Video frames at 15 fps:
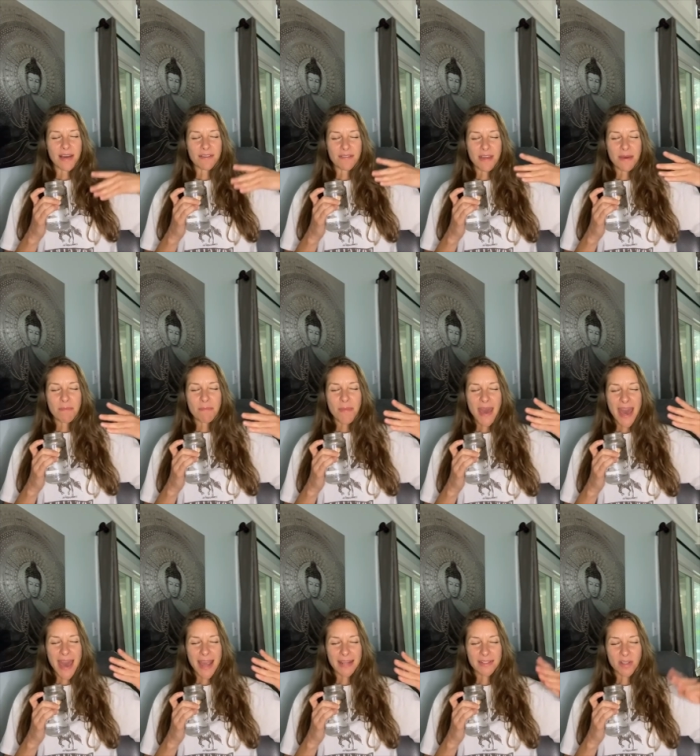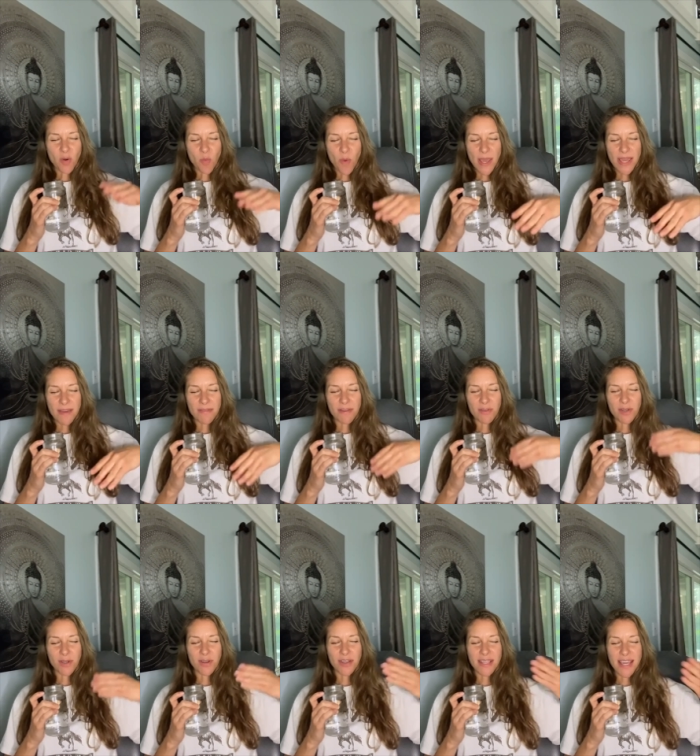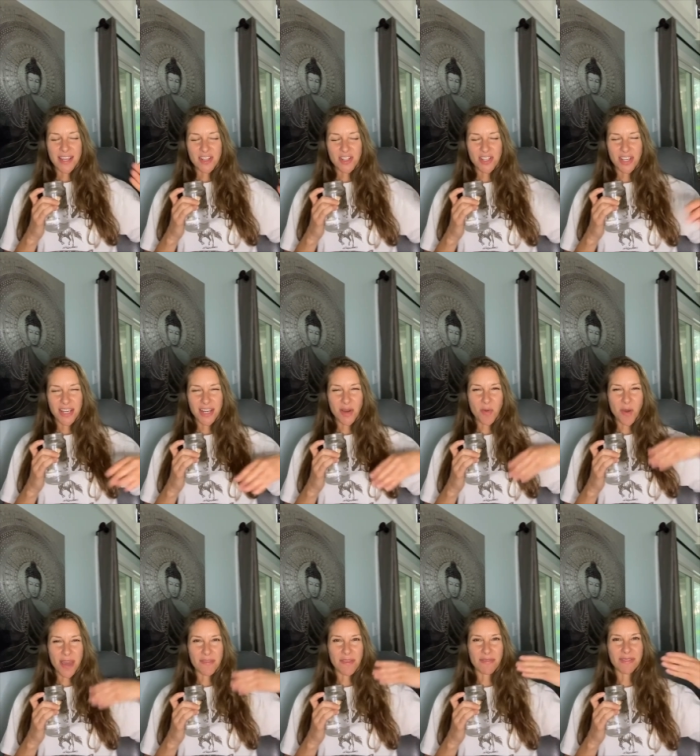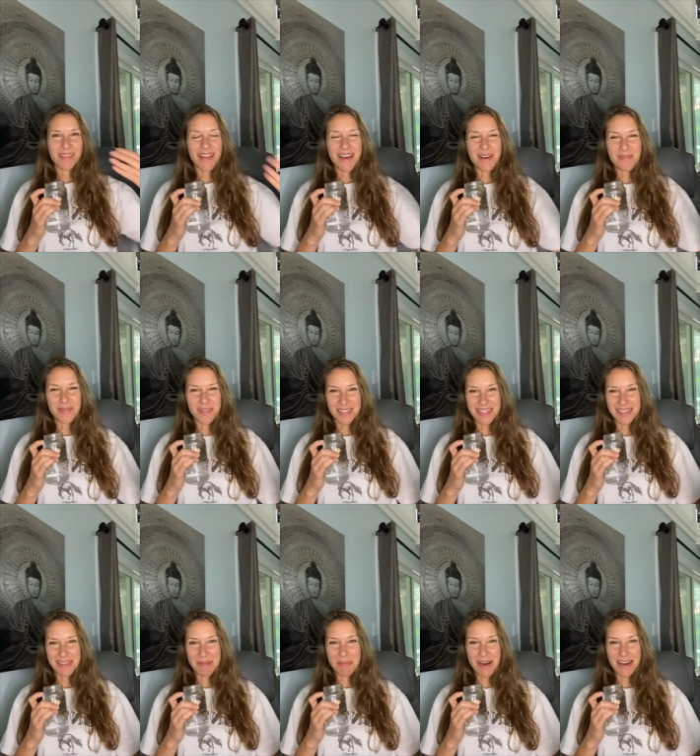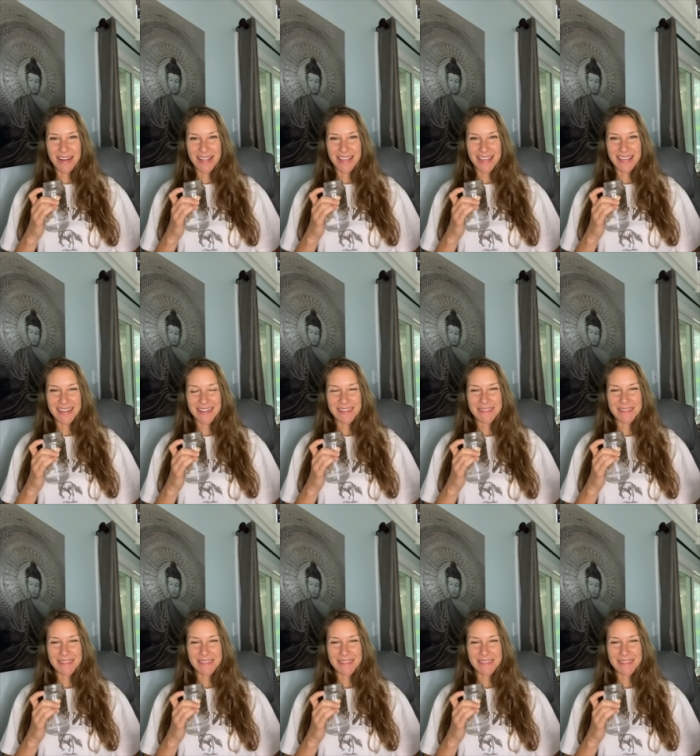of impact, a wave of creation, a wave of love within the body.